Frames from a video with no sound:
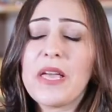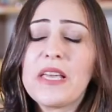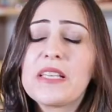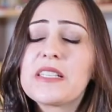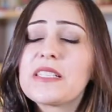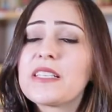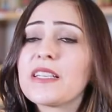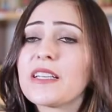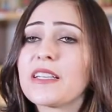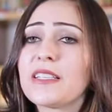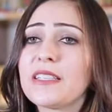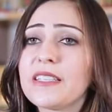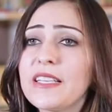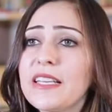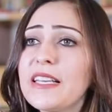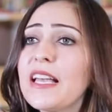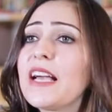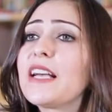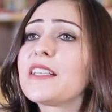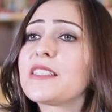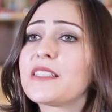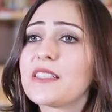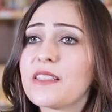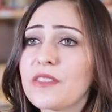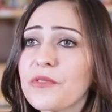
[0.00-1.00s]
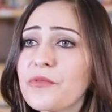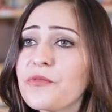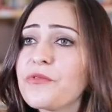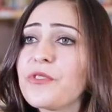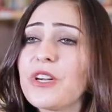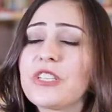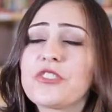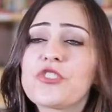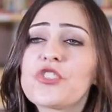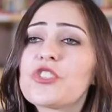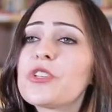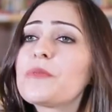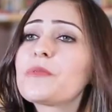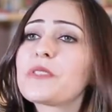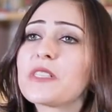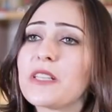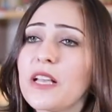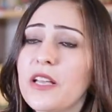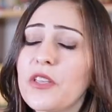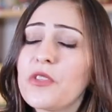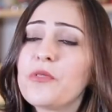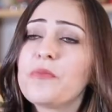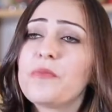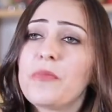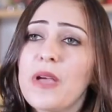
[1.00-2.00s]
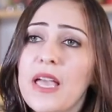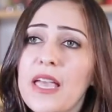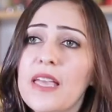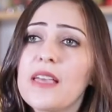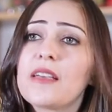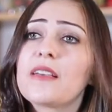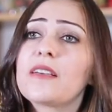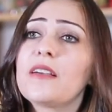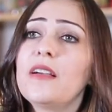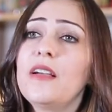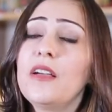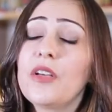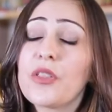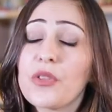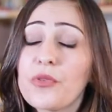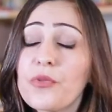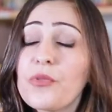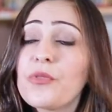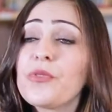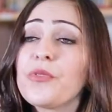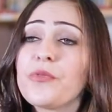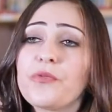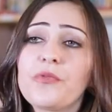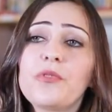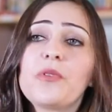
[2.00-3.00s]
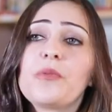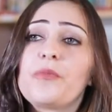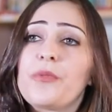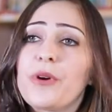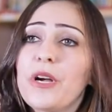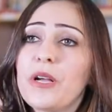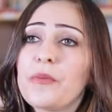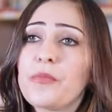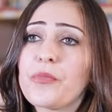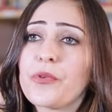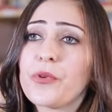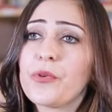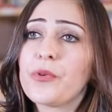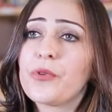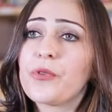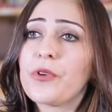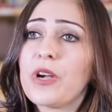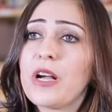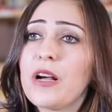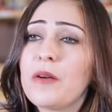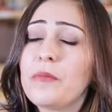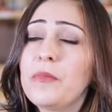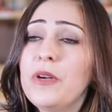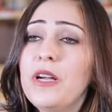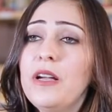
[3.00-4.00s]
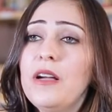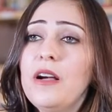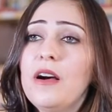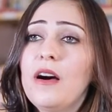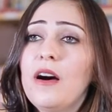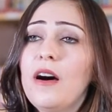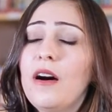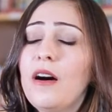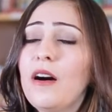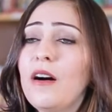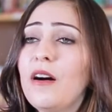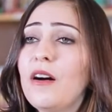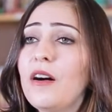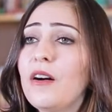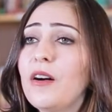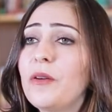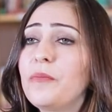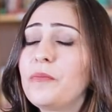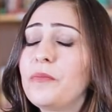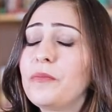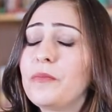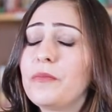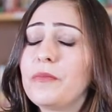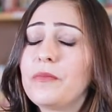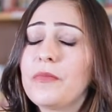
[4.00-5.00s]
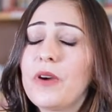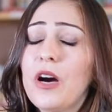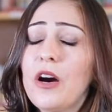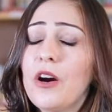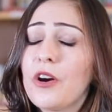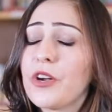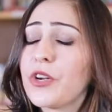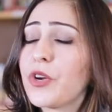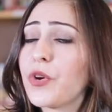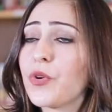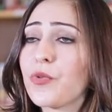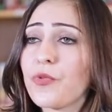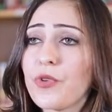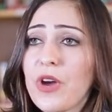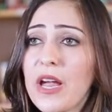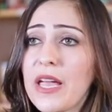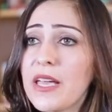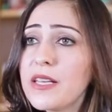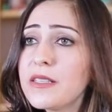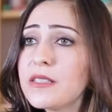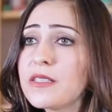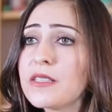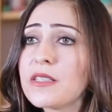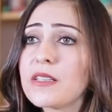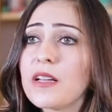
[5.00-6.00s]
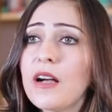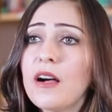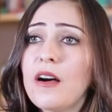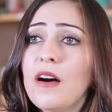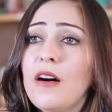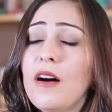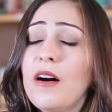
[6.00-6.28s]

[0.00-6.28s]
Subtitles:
Basically, yes, the friendships that you make through the Fulbright program are great.